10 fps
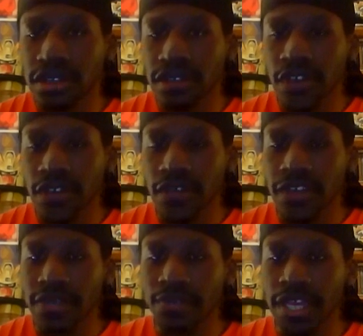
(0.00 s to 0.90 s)
Feel
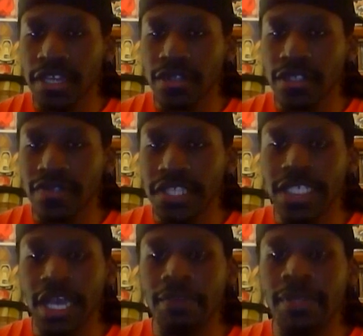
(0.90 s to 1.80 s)
free to make use of
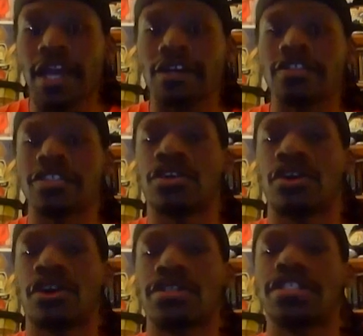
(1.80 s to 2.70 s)
this empty house to
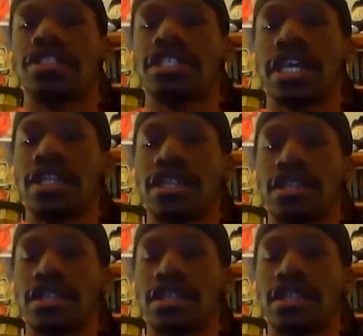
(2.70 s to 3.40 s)
your heart's content.